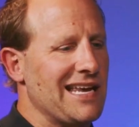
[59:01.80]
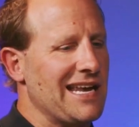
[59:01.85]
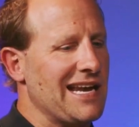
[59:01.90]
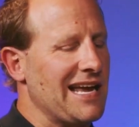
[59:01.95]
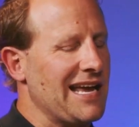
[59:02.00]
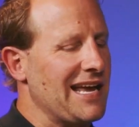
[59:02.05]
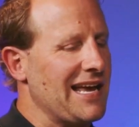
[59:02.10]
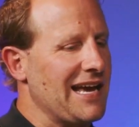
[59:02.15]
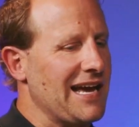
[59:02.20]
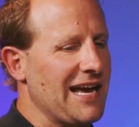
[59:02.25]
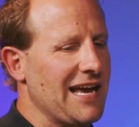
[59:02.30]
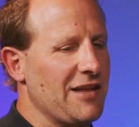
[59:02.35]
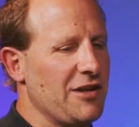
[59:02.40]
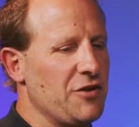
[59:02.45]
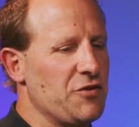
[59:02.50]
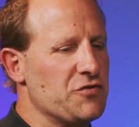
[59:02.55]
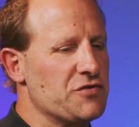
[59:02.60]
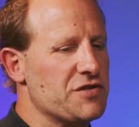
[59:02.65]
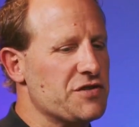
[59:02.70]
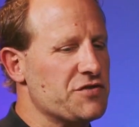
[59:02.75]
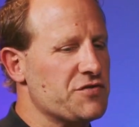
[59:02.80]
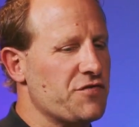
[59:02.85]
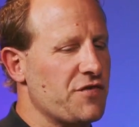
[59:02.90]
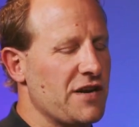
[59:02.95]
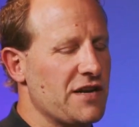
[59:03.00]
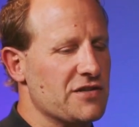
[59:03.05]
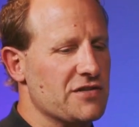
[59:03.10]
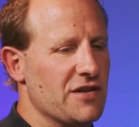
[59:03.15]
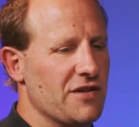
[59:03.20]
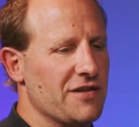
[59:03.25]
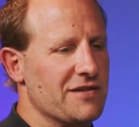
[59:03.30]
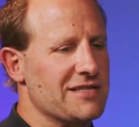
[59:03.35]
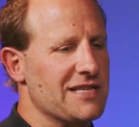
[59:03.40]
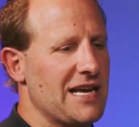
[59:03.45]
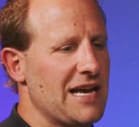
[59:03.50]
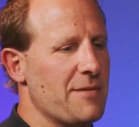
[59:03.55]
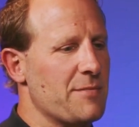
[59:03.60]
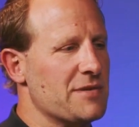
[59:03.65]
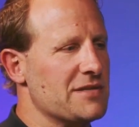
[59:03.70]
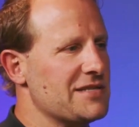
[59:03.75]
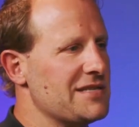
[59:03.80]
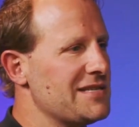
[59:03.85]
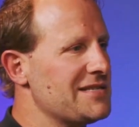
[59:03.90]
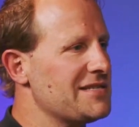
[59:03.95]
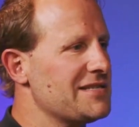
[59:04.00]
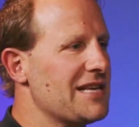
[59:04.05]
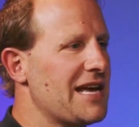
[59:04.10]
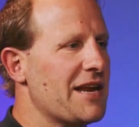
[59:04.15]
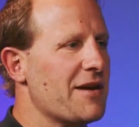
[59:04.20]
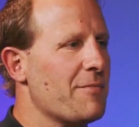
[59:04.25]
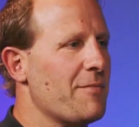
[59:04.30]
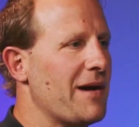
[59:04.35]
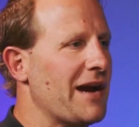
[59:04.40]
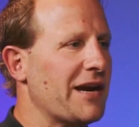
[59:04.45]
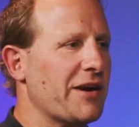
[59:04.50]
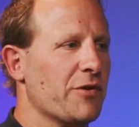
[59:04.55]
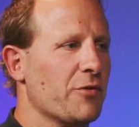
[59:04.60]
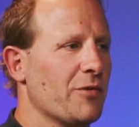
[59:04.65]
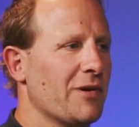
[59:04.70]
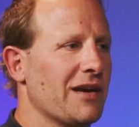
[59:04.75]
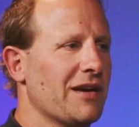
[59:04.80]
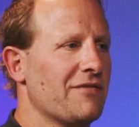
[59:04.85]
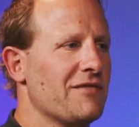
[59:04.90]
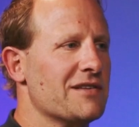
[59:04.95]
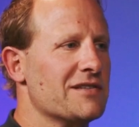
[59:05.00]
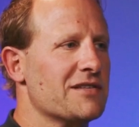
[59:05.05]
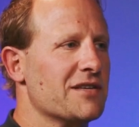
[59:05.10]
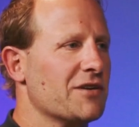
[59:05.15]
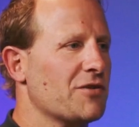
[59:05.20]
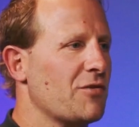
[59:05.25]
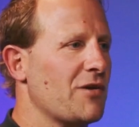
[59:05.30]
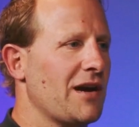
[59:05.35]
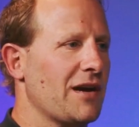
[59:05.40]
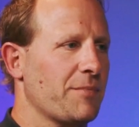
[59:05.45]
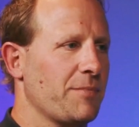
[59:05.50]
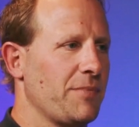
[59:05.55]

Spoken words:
and I use this phrase all the time, is this is not a microwave. This is a crock